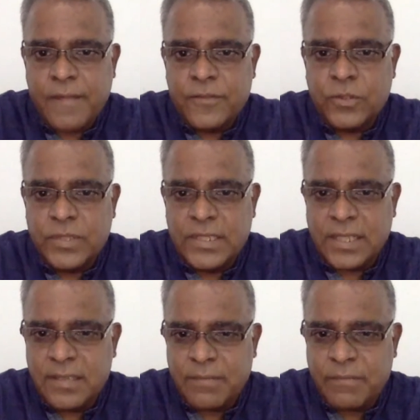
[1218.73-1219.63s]
So these
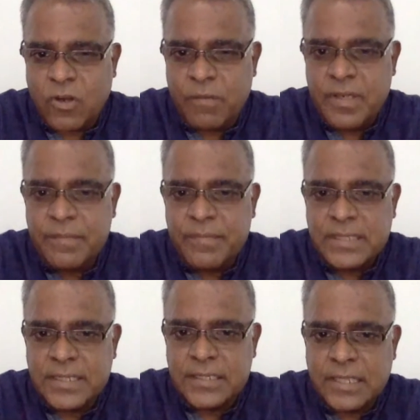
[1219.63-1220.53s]
are the common
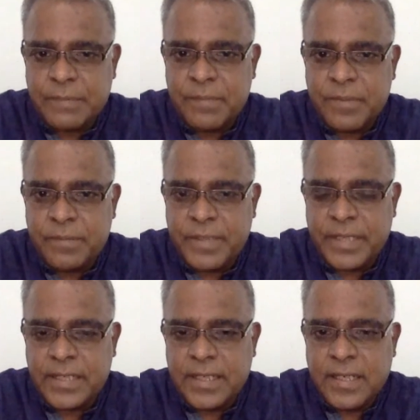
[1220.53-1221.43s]
mistakes that people make.
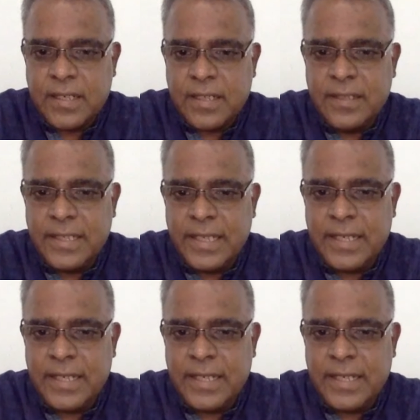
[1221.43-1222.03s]
They